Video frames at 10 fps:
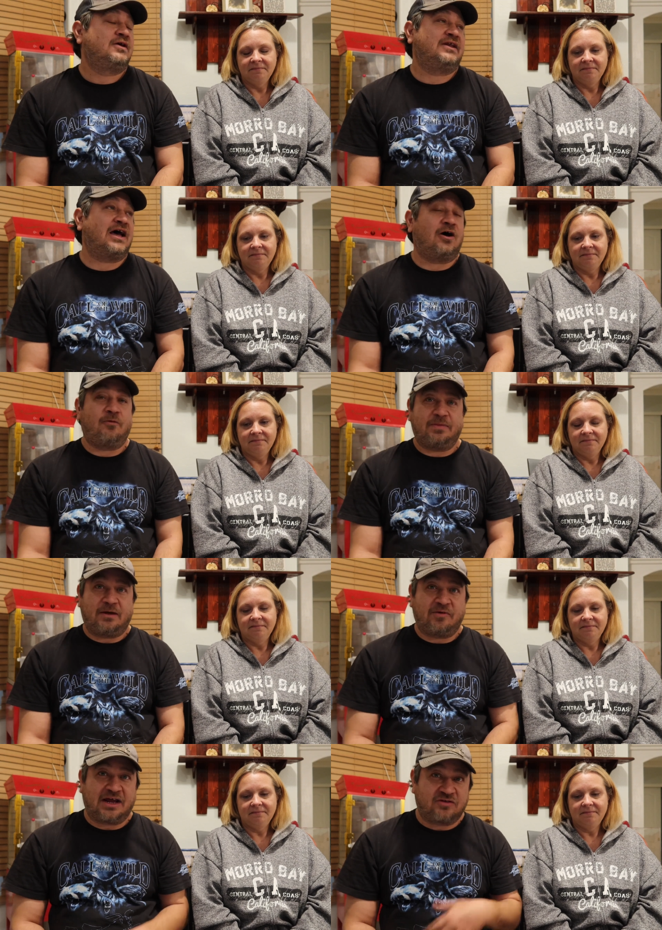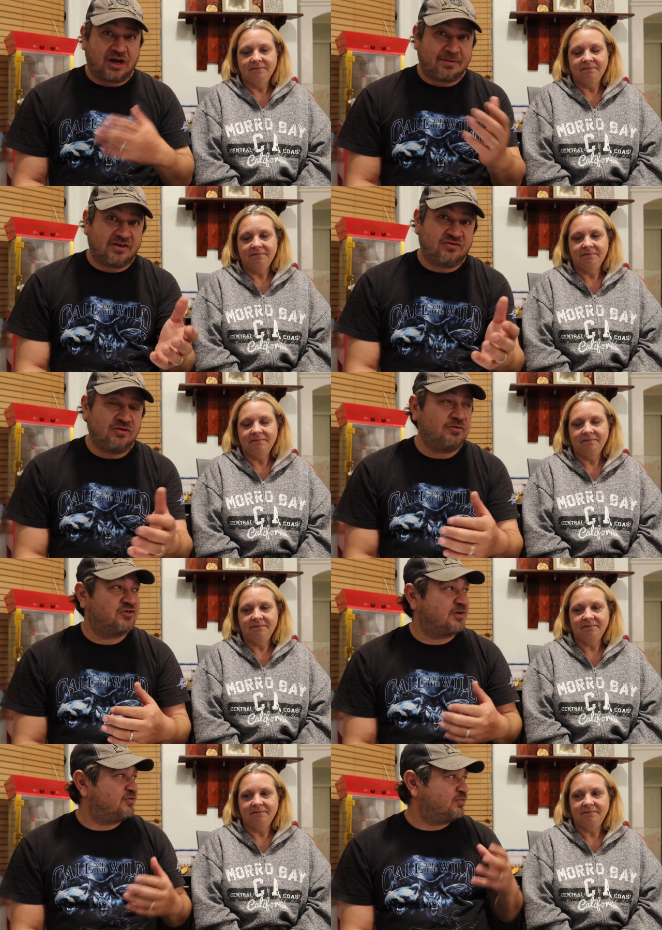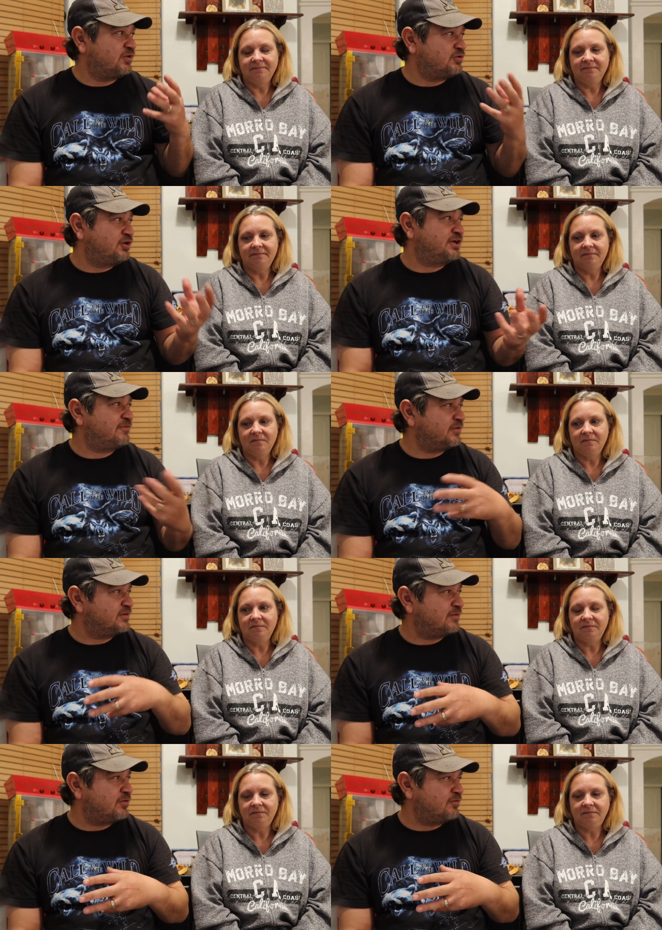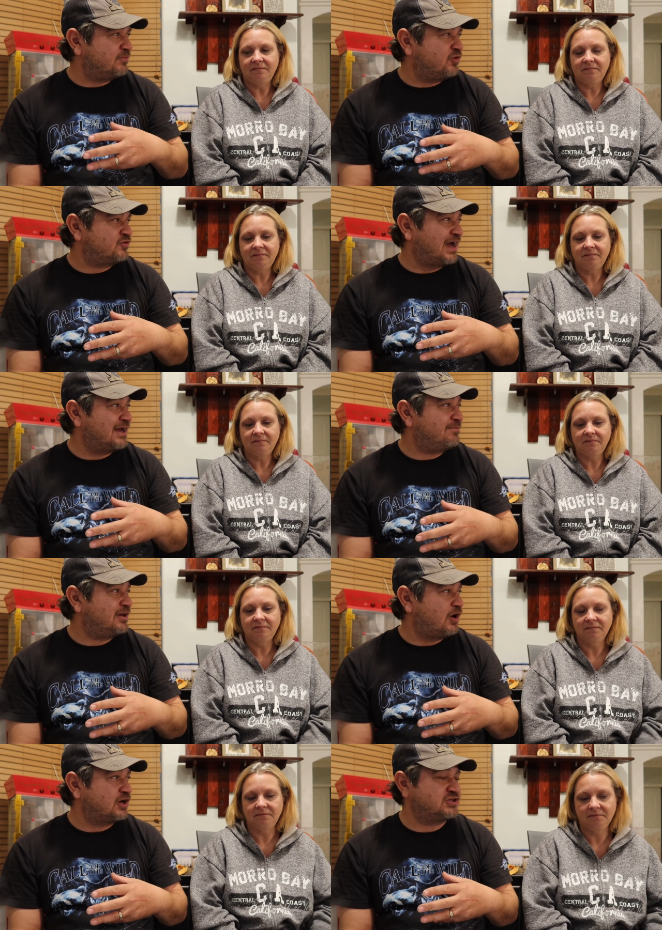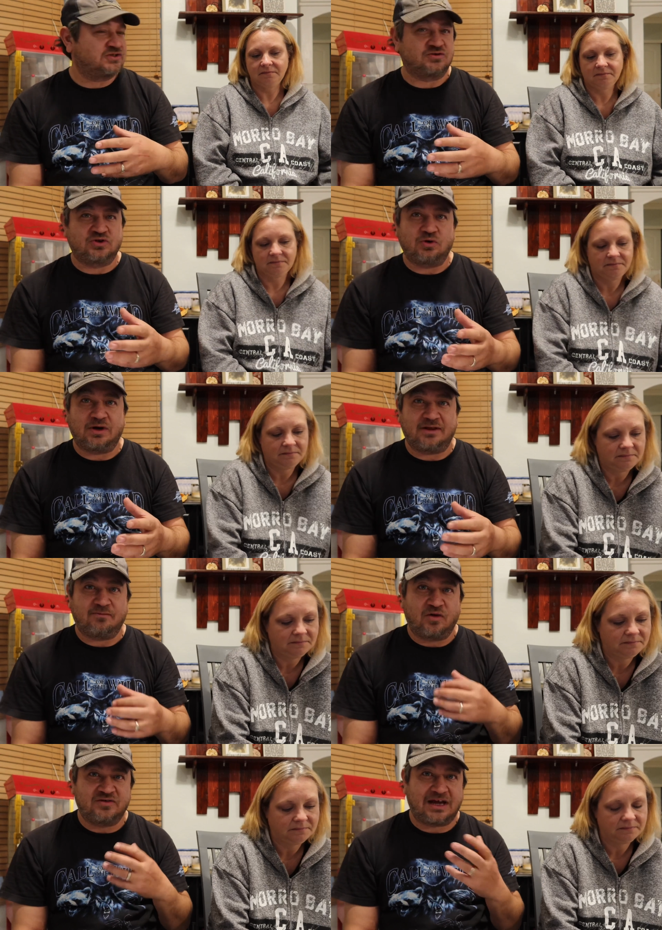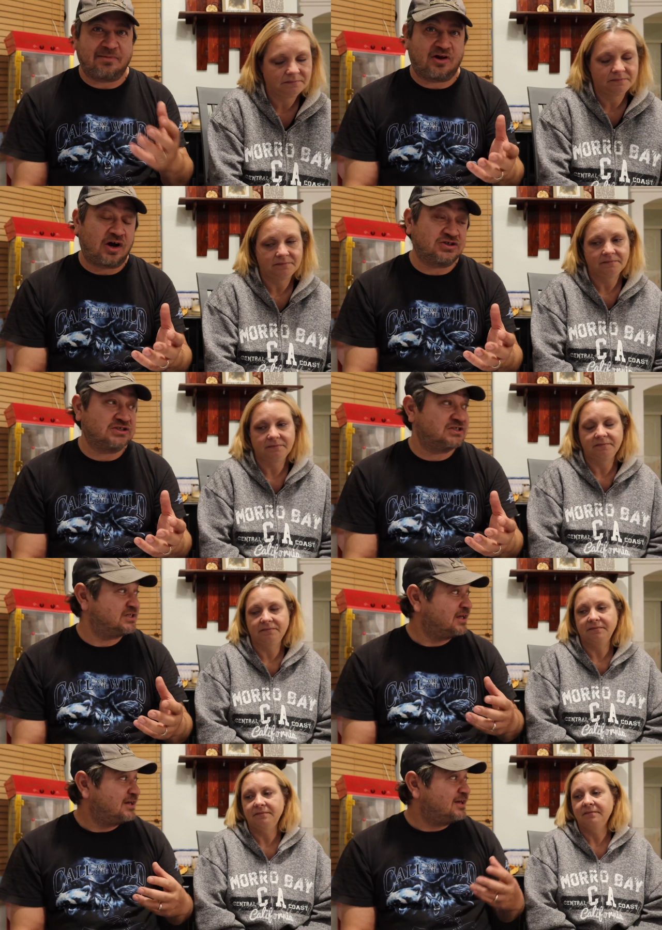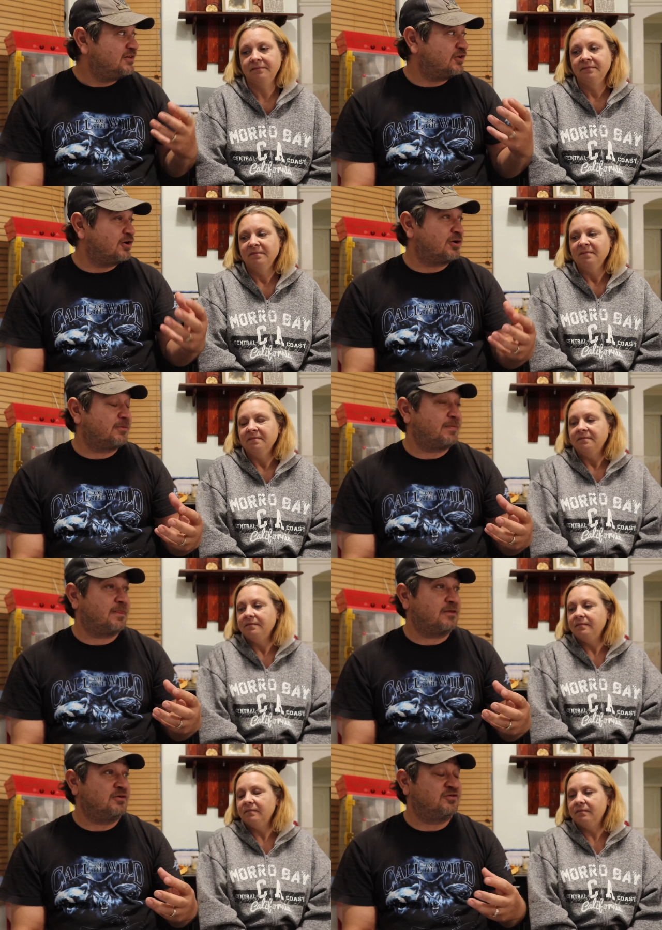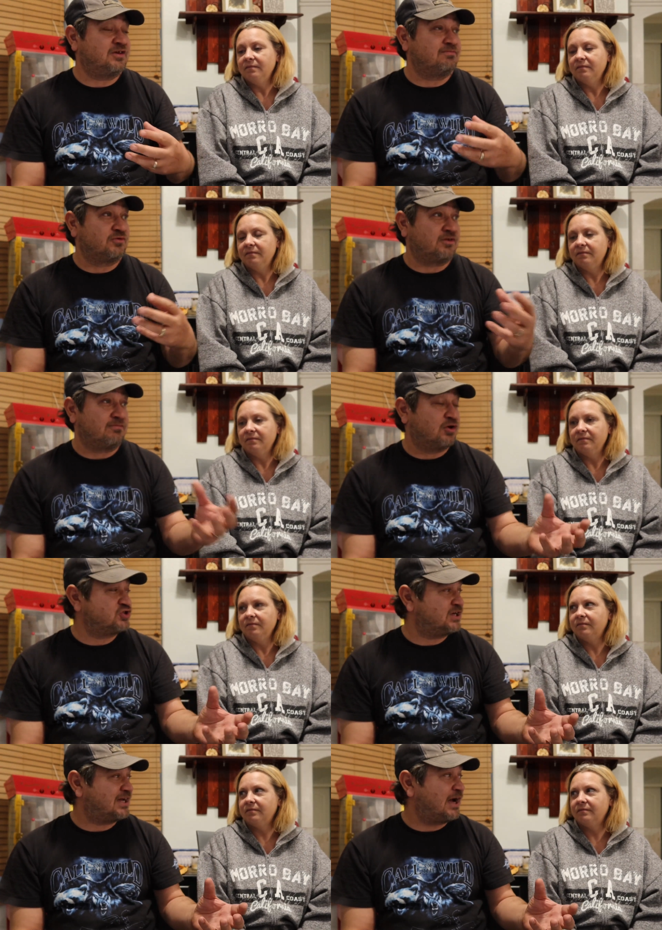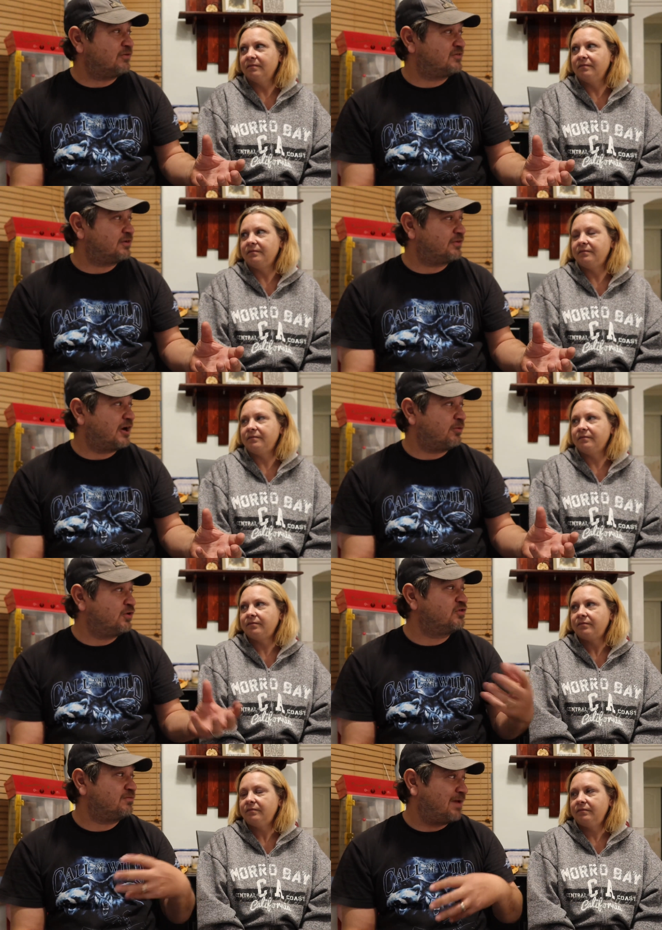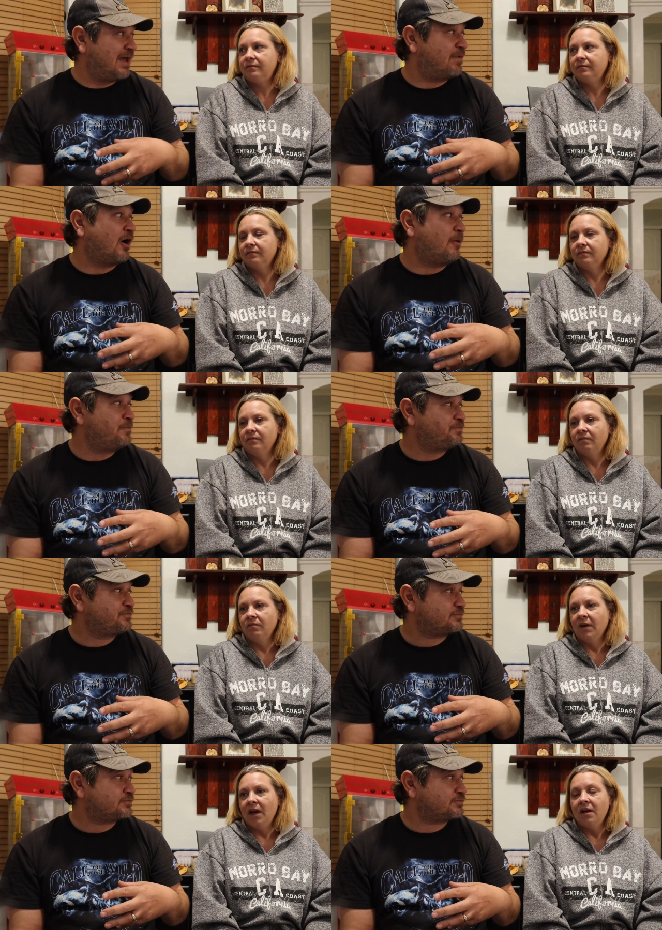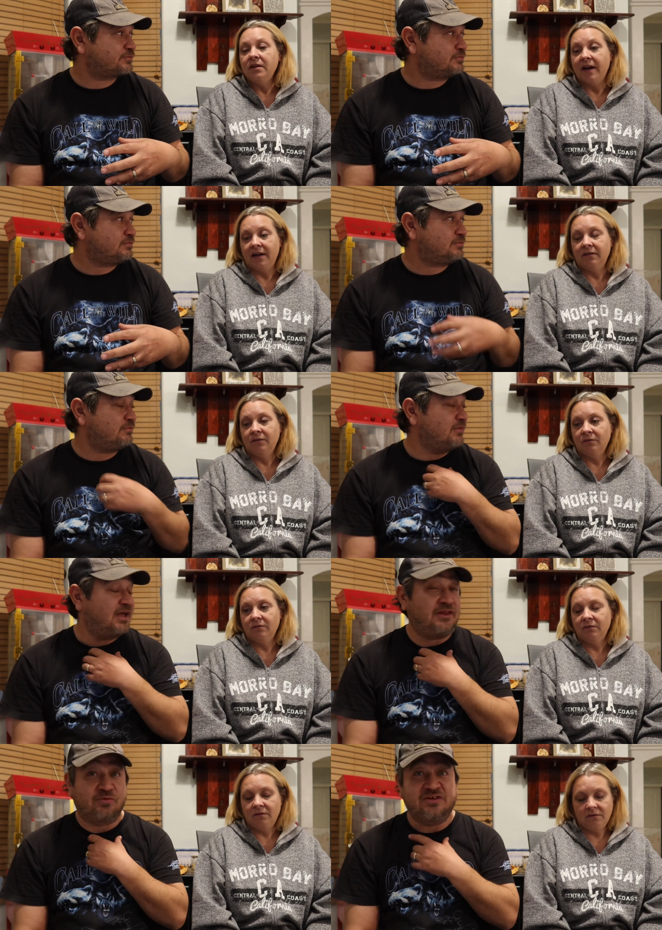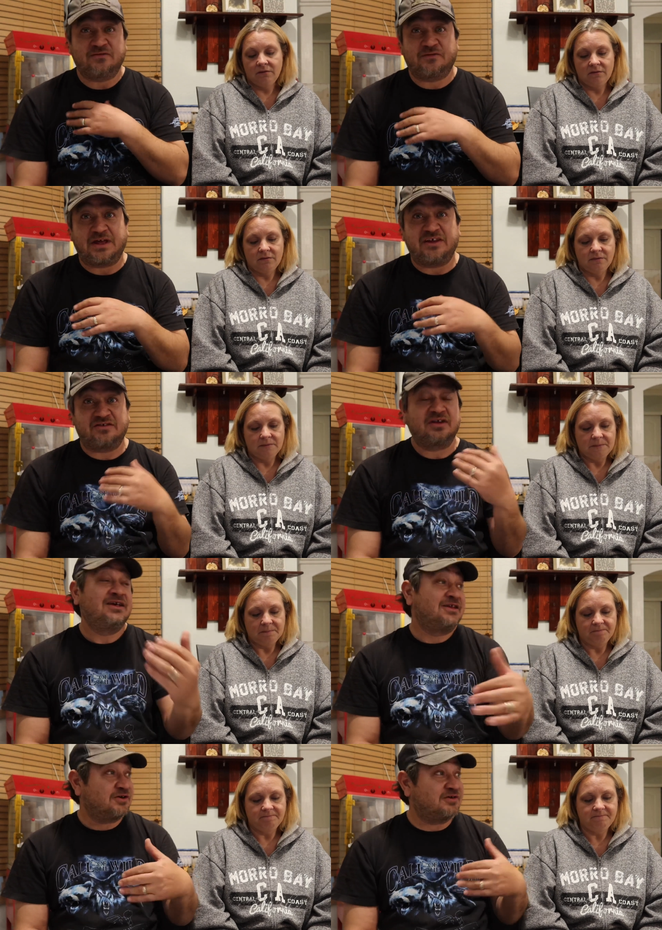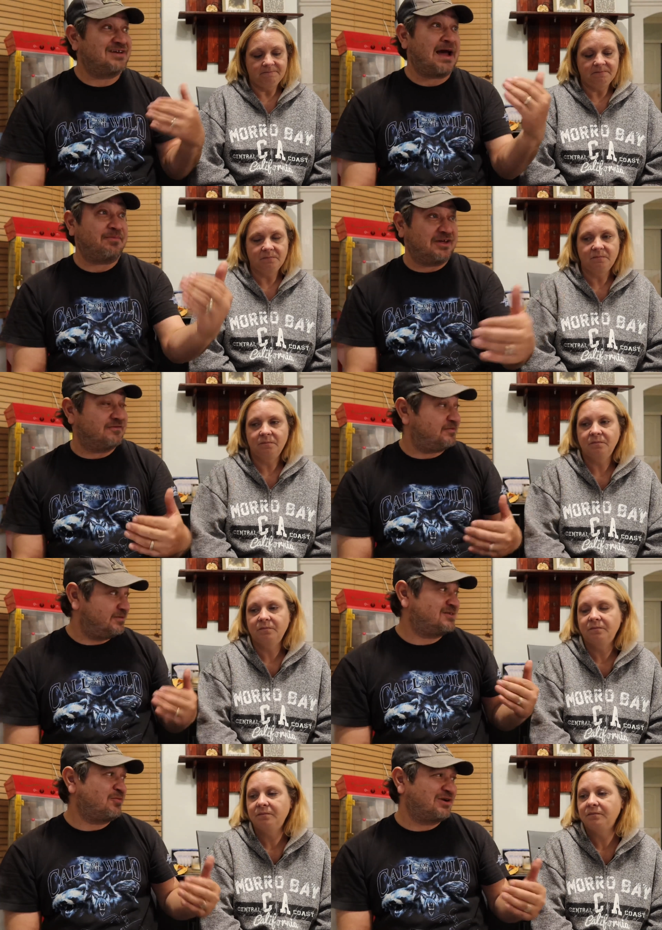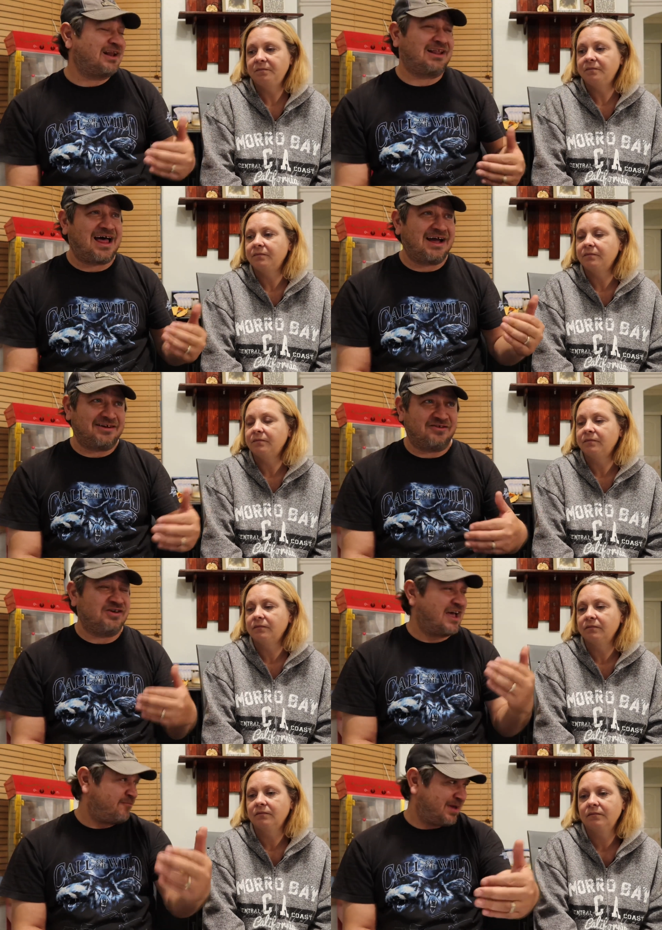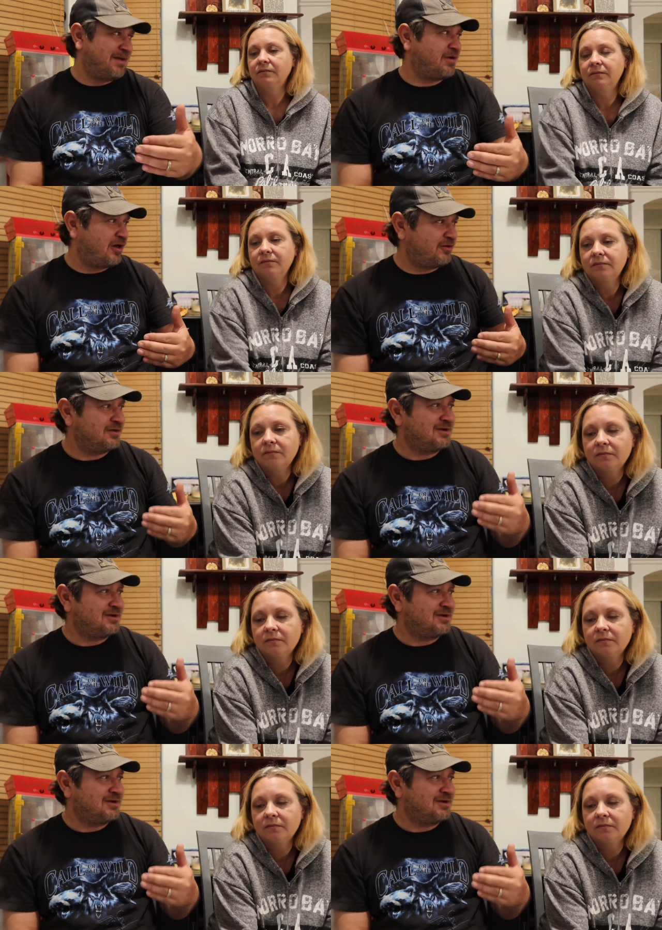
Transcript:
Speaker 1: now, we got to talk about it too, is because we're a little different than what most HiBid auctions are doing. Most HiBid auctions they're using the merchant accounts that are there. We're using PayPal. Yeah. And the reason for that is they're adapting it somewhere in the line to do, have PayPal